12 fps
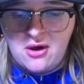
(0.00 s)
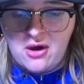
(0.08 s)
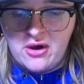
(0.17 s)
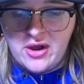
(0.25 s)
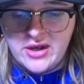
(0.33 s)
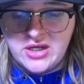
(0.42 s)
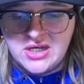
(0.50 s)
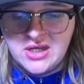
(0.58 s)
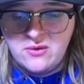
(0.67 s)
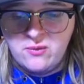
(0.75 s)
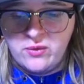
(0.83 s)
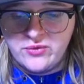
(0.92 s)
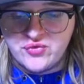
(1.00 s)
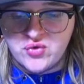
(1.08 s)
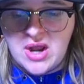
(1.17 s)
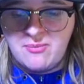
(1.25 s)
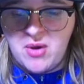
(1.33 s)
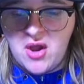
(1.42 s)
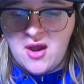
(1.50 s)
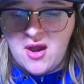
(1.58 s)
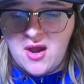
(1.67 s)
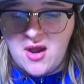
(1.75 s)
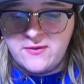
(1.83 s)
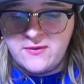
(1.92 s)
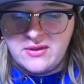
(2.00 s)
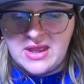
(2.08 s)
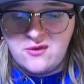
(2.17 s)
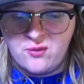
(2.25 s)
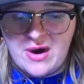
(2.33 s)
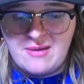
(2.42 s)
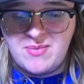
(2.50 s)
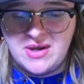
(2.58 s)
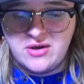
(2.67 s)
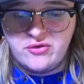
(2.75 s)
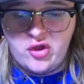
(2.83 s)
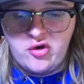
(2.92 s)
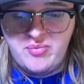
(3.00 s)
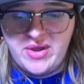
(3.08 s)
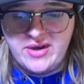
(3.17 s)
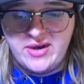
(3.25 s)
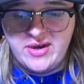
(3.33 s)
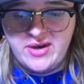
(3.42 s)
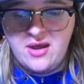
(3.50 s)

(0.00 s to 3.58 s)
on will drop off like ripened globin.